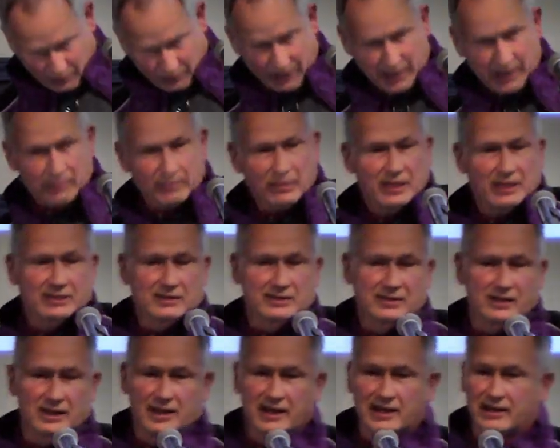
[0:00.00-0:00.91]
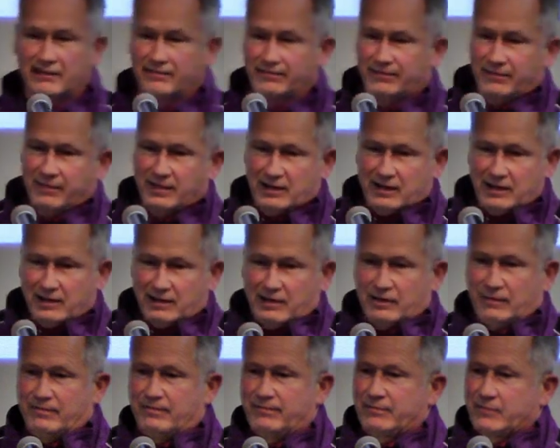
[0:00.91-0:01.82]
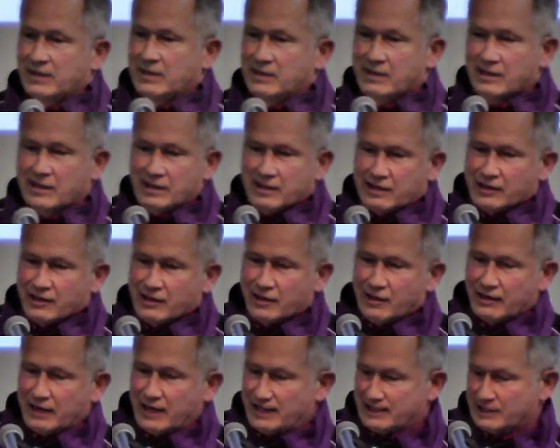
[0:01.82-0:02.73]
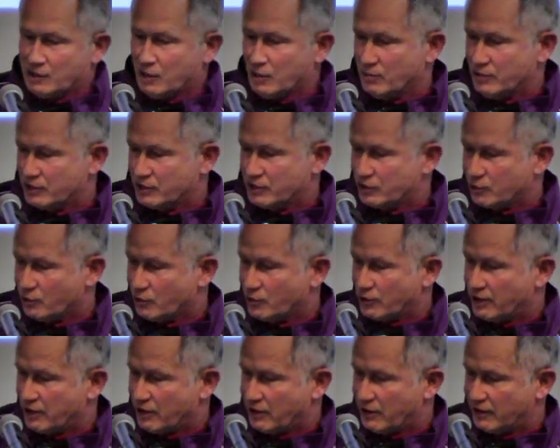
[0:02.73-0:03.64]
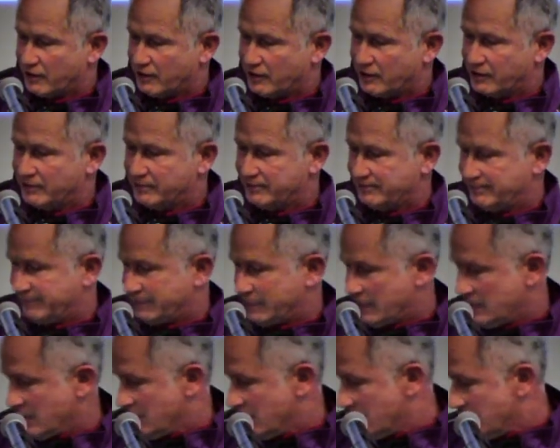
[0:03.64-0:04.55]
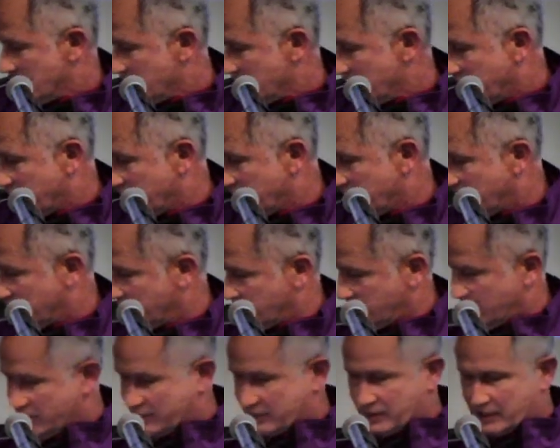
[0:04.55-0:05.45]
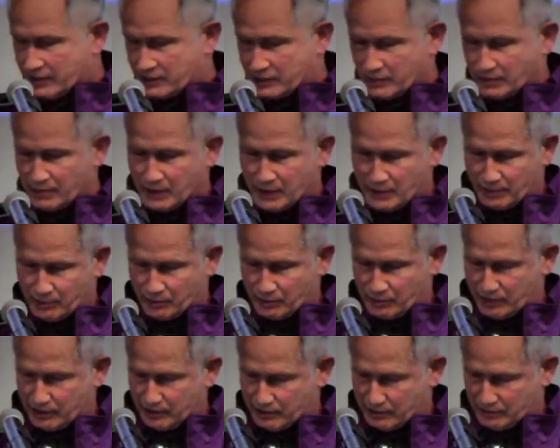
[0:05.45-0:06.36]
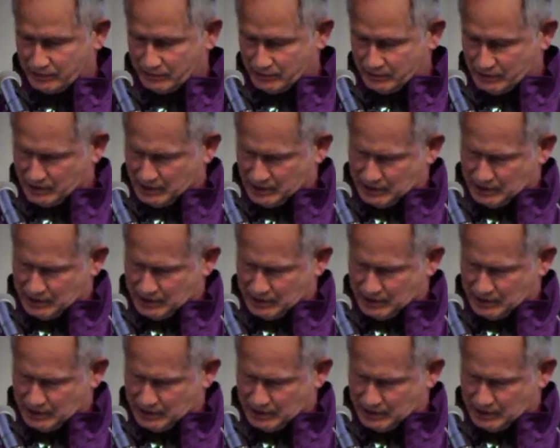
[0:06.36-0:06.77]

that being said, you know, I told my story earlier, and I need to thank some people here.